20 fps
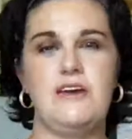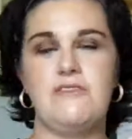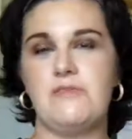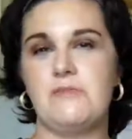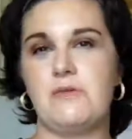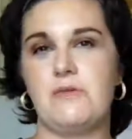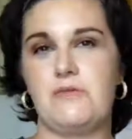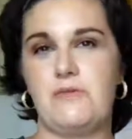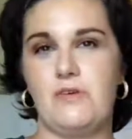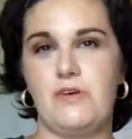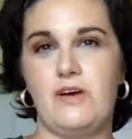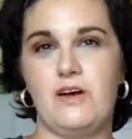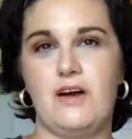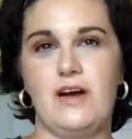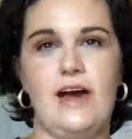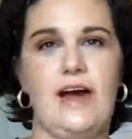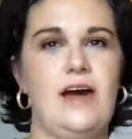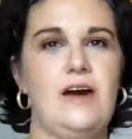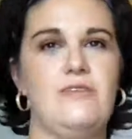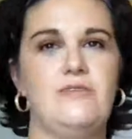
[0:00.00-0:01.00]
Even
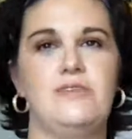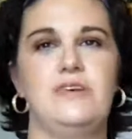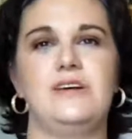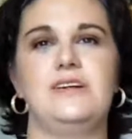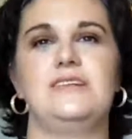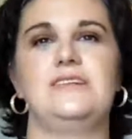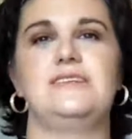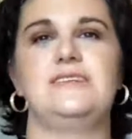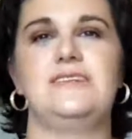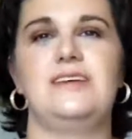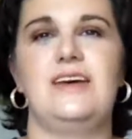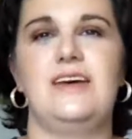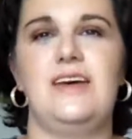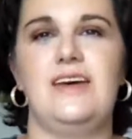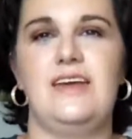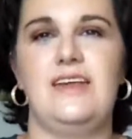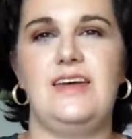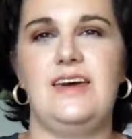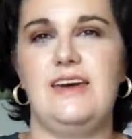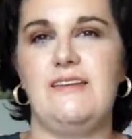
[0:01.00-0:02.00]
before I was
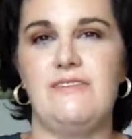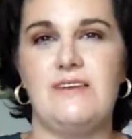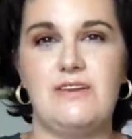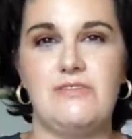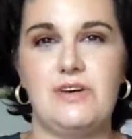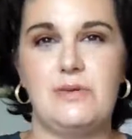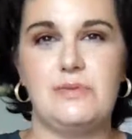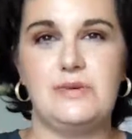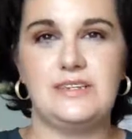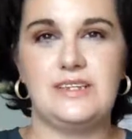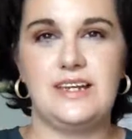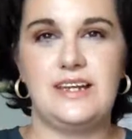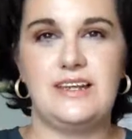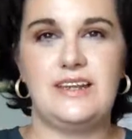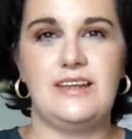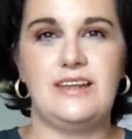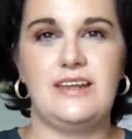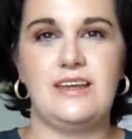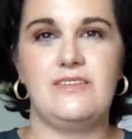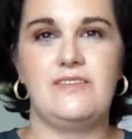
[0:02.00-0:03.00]
an Avon
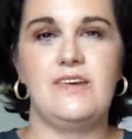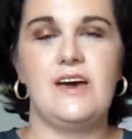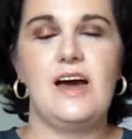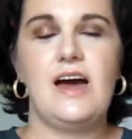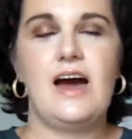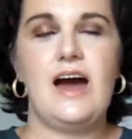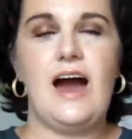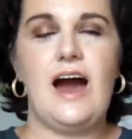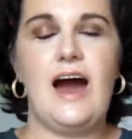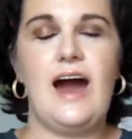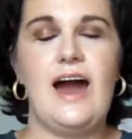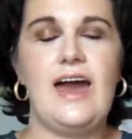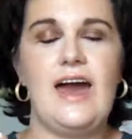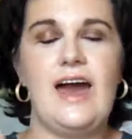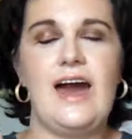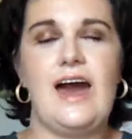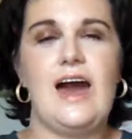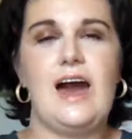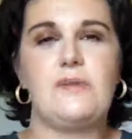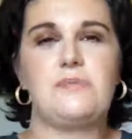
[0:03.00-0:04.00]
representative,
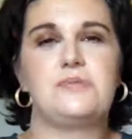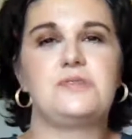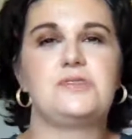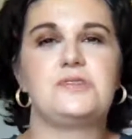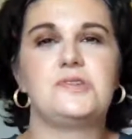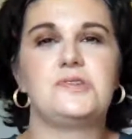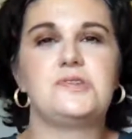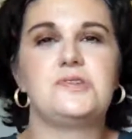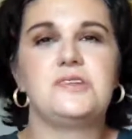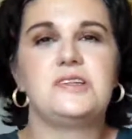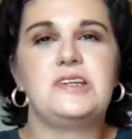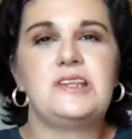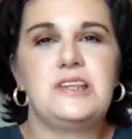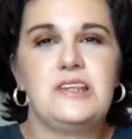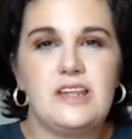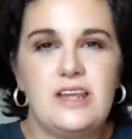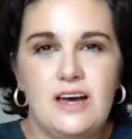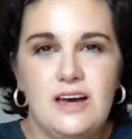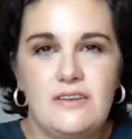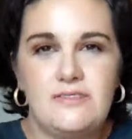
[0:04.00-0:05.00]
I absolutely
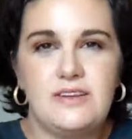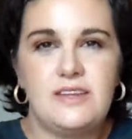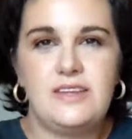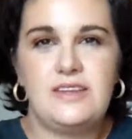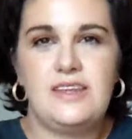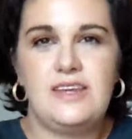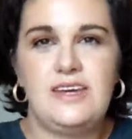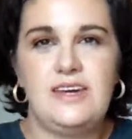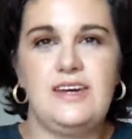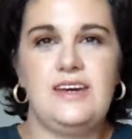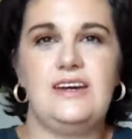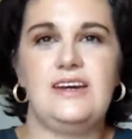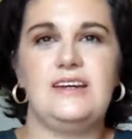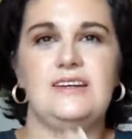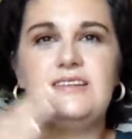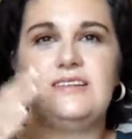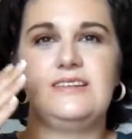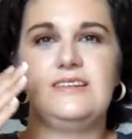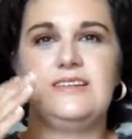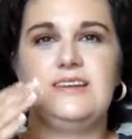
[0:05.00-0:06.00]
loved the
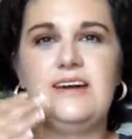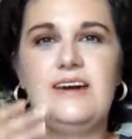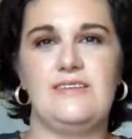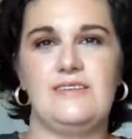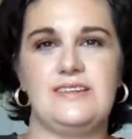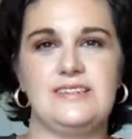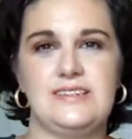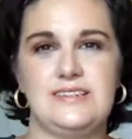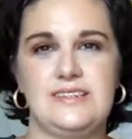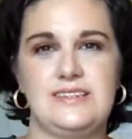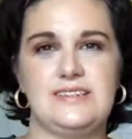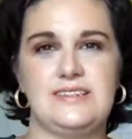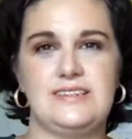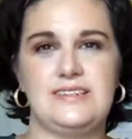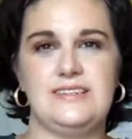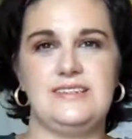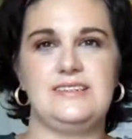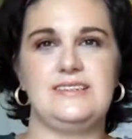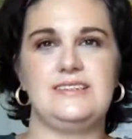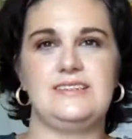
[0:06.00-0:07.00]
Avon
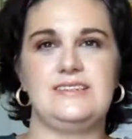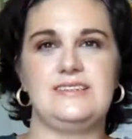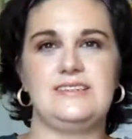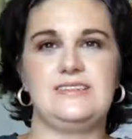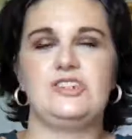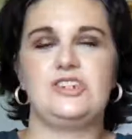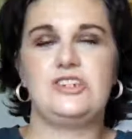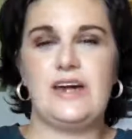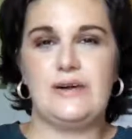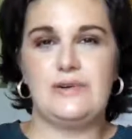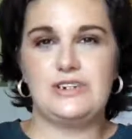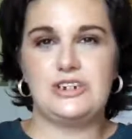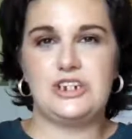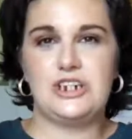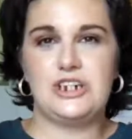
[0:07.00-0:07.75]
Senses shower